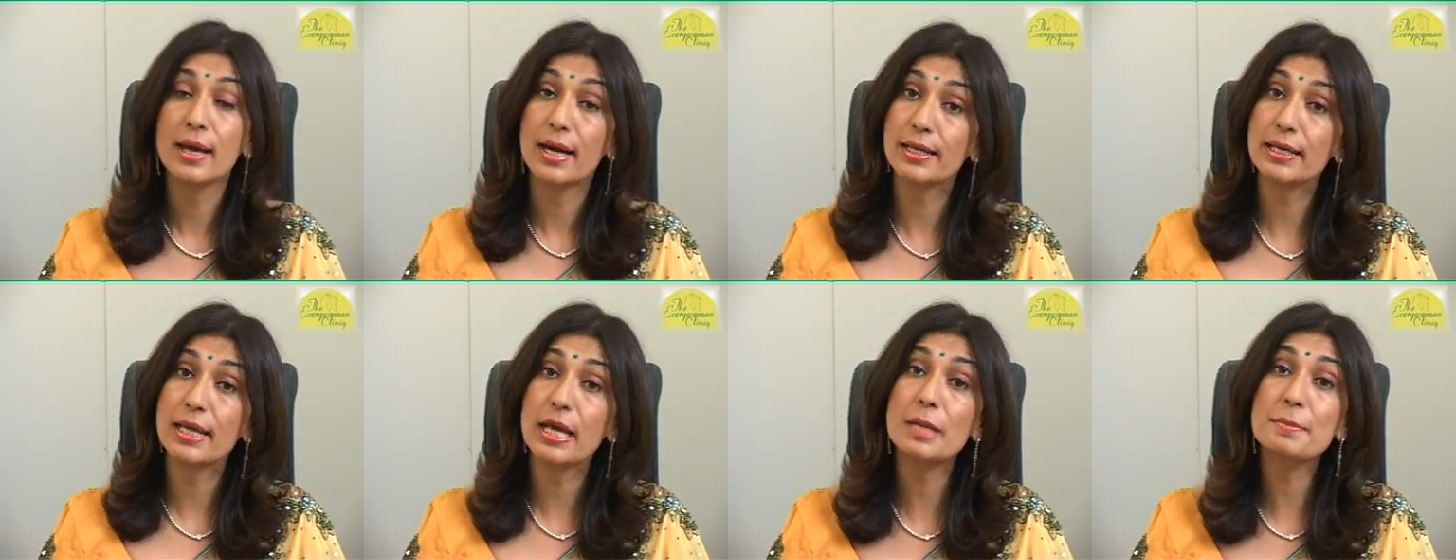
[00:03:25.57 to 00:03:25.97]

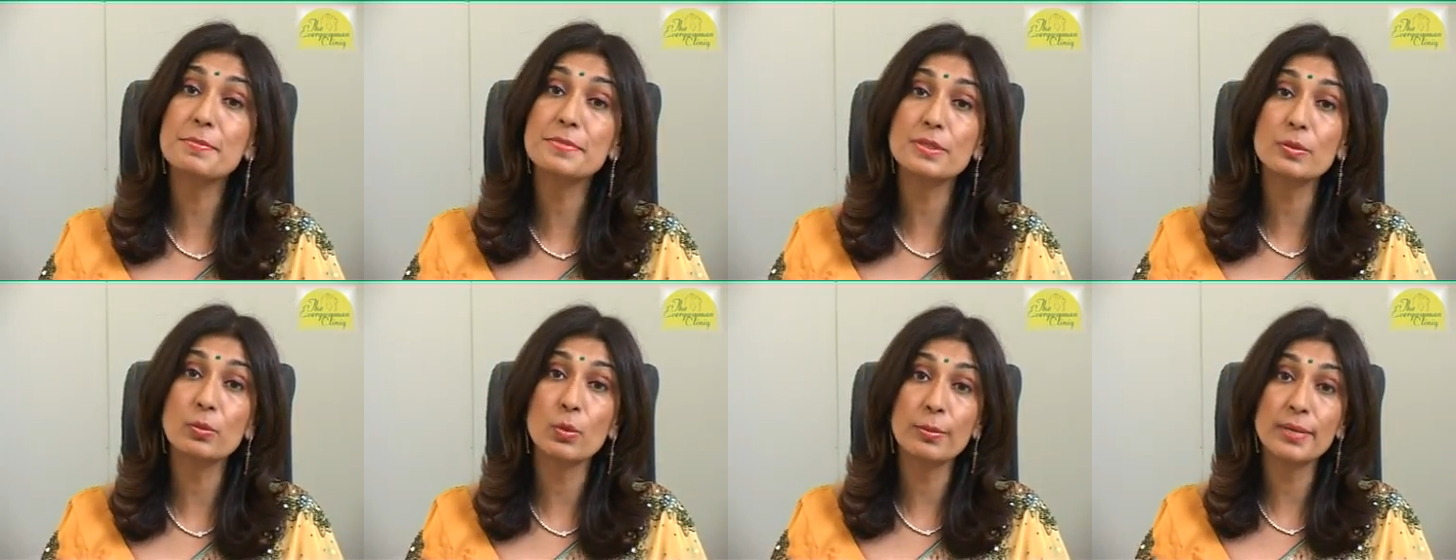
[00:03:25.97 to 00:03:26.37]
and
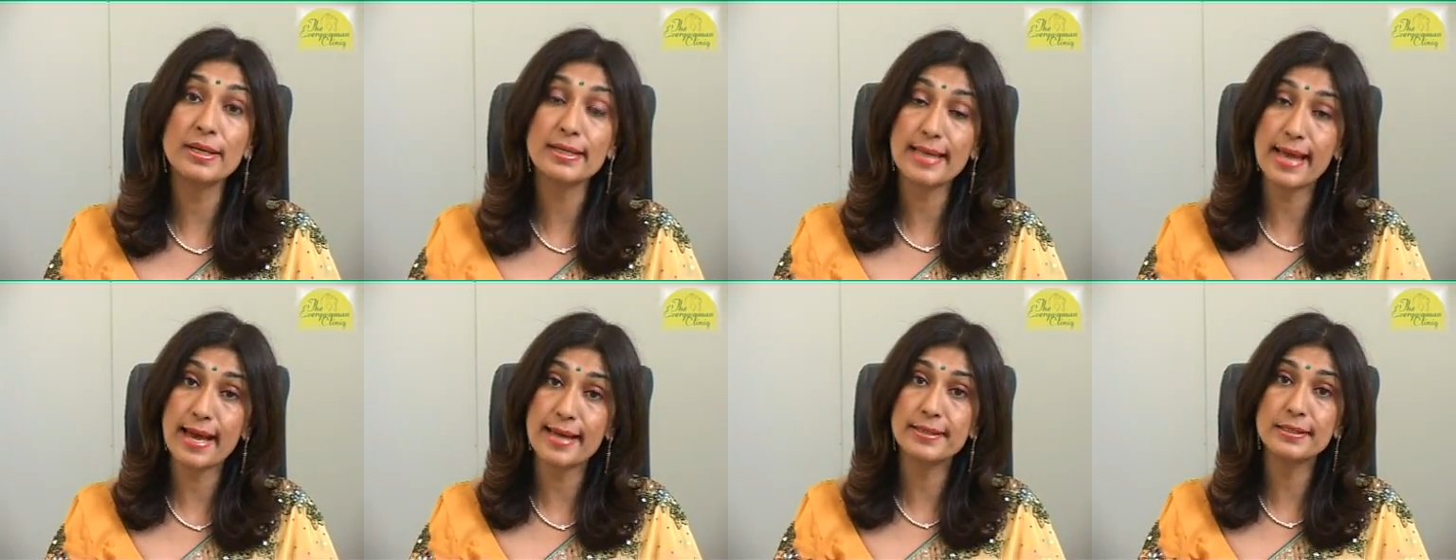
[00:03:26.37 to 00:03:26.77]
helps the
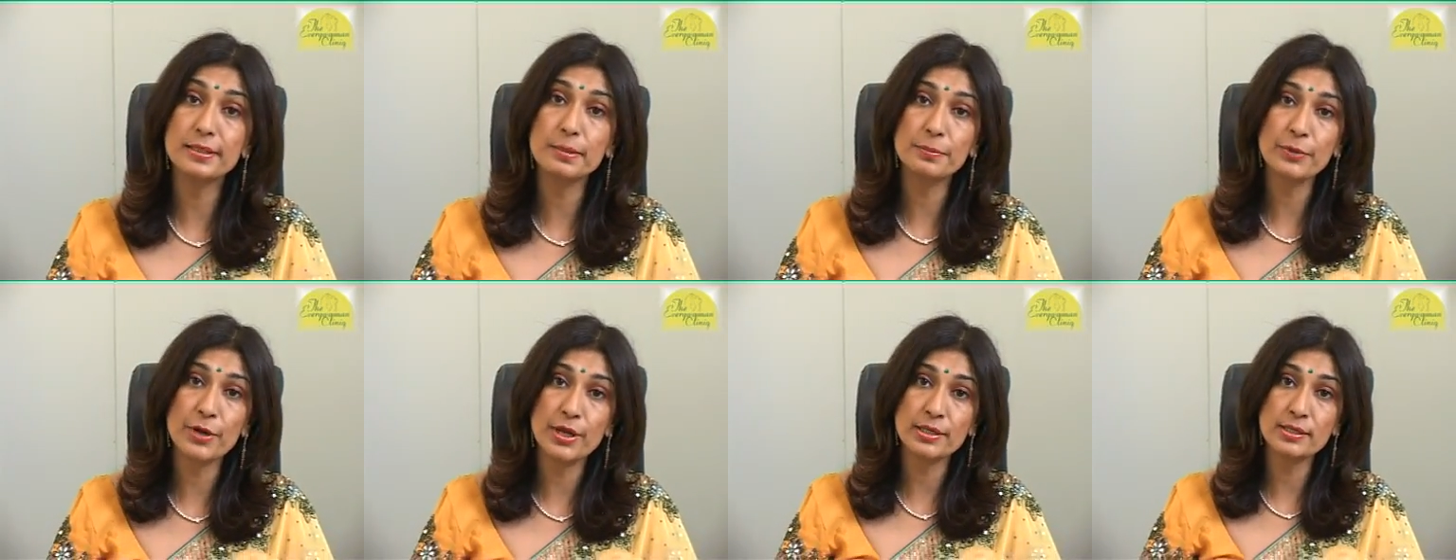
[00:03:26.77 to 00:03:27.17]
woman carry
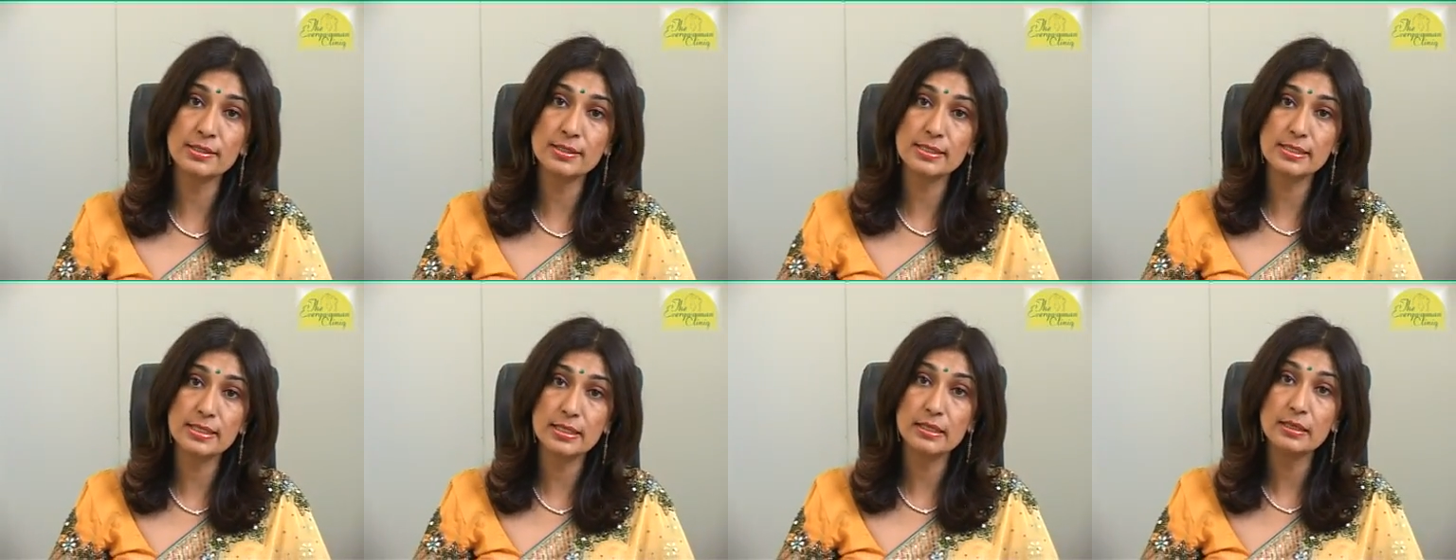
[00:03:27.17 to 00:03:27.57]
the
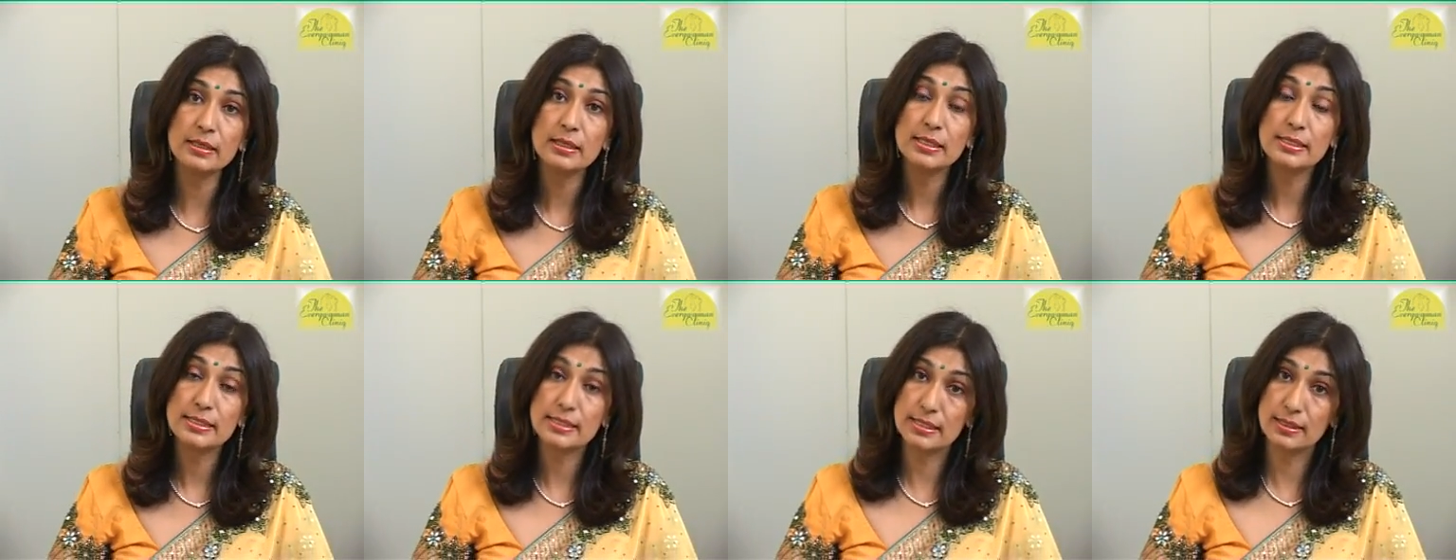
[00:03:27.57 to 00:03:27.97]
pregnancy
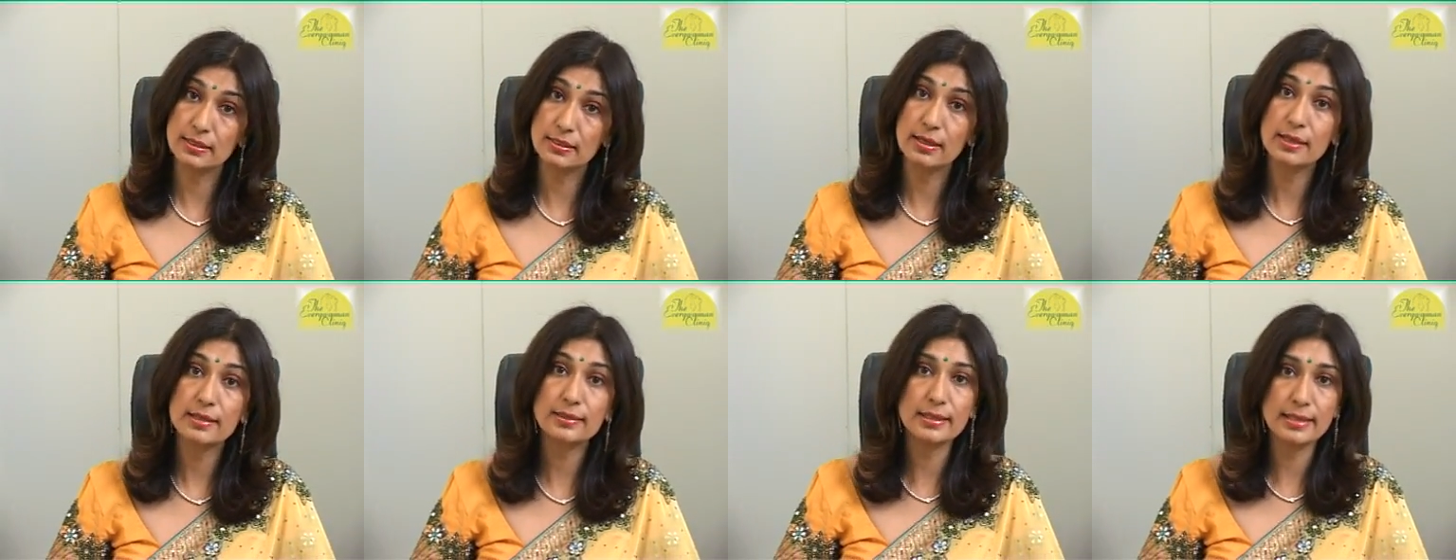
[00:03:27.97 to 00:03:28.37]

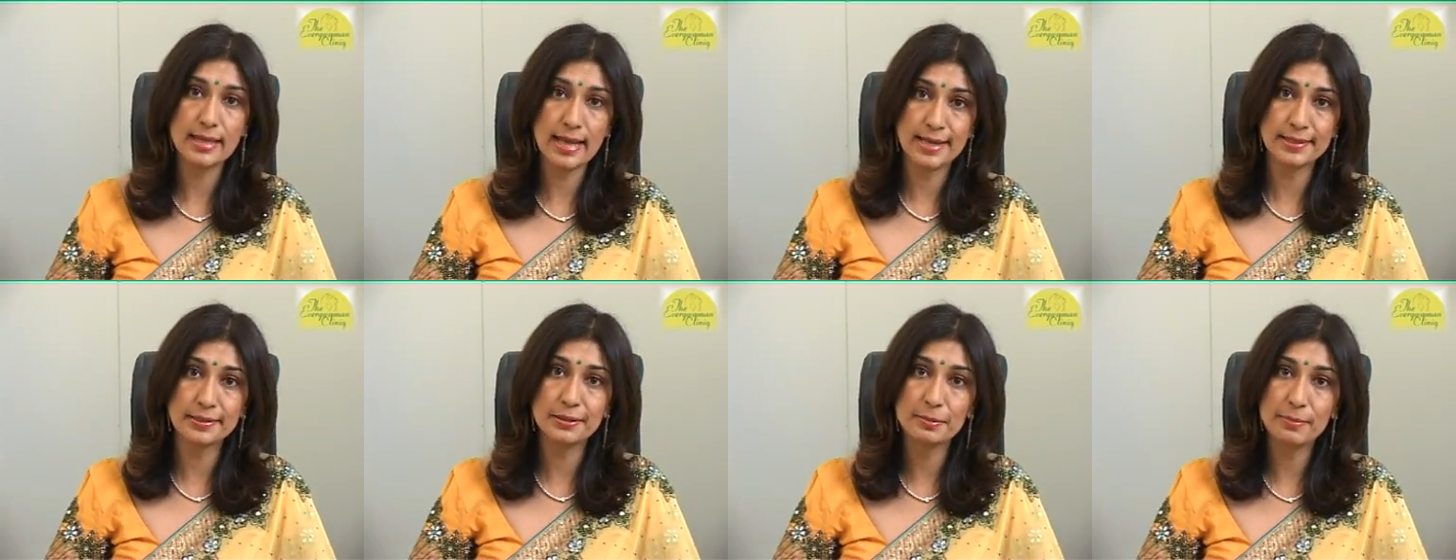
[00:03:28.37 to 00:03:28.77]
till the
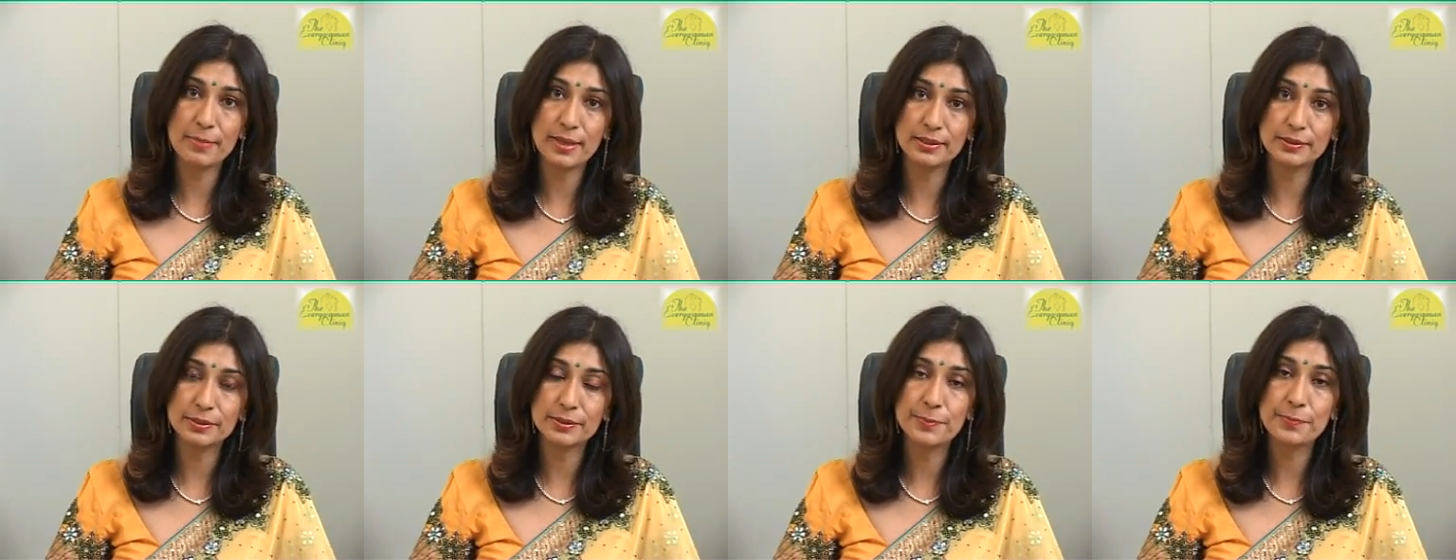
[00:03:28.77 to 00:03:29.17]
9th
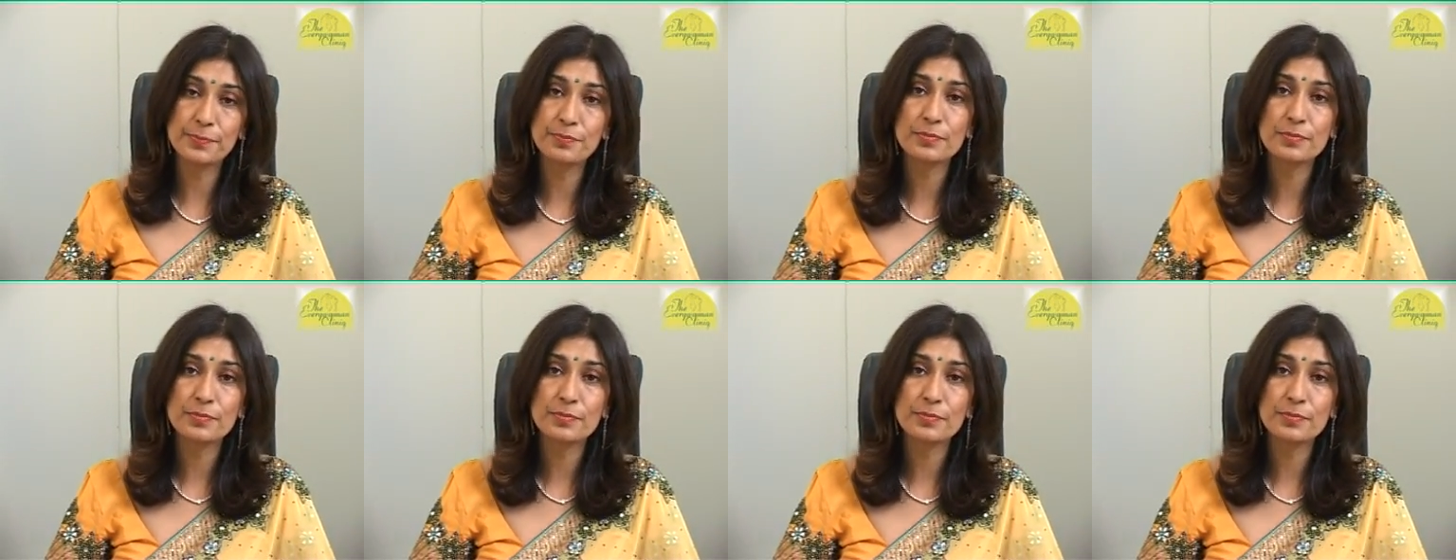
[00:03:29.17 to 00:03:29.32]
month.